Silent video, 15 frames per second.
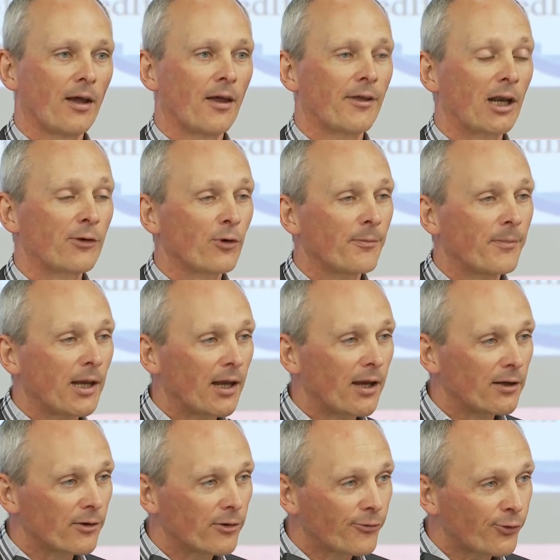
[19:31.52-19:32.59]
That will
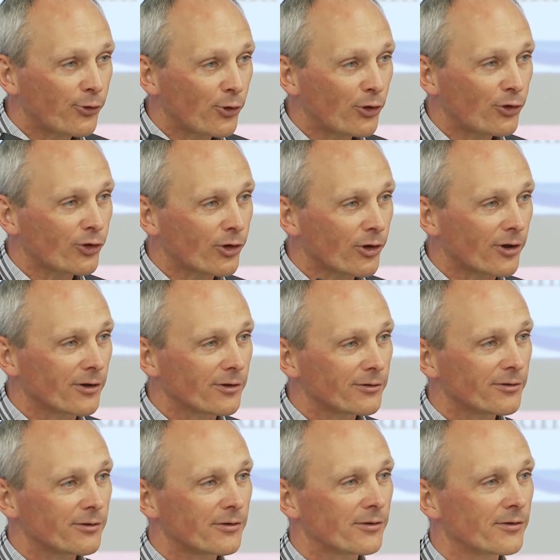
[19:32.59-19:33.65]
mean in the future,
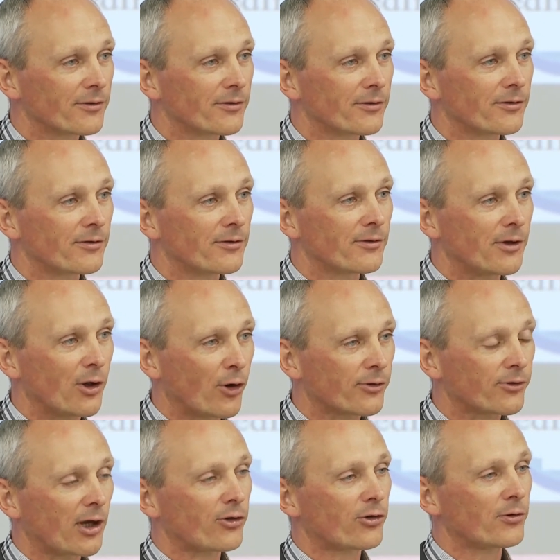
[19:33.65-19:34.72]
the
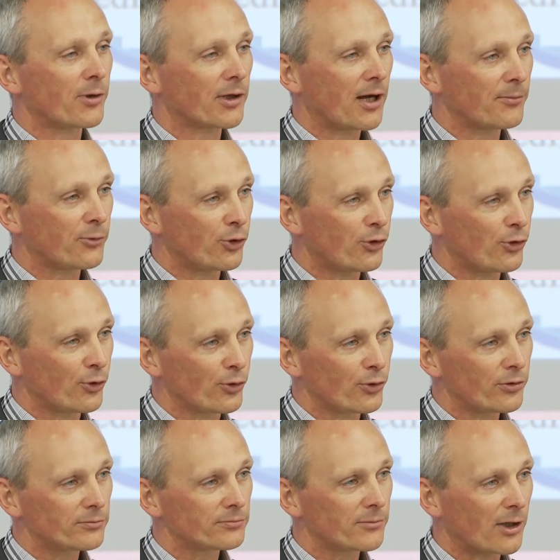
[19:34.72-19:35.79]
organization will come to
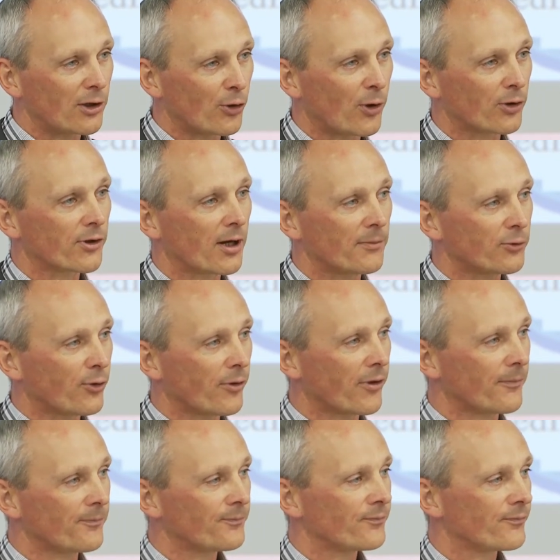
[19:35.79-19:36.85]
you and you won't come to
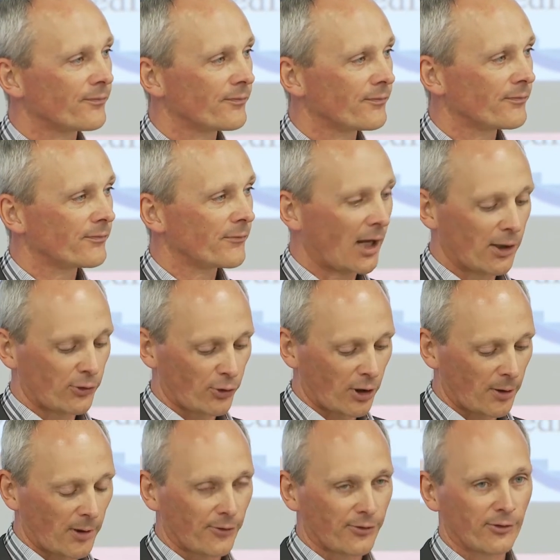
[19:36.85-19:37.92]
them and I talk
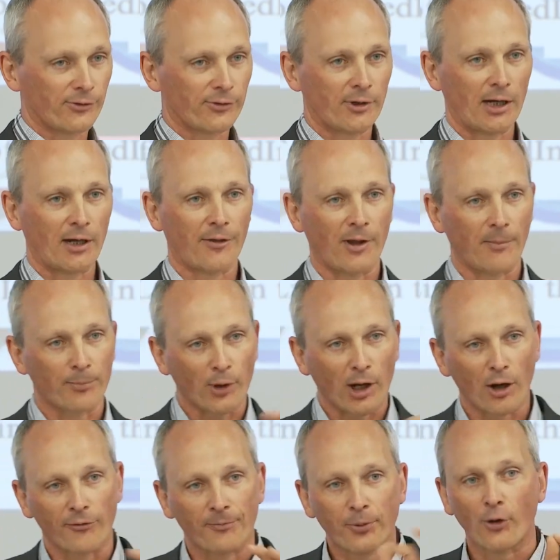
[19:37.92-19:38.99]
about this under the umbrella of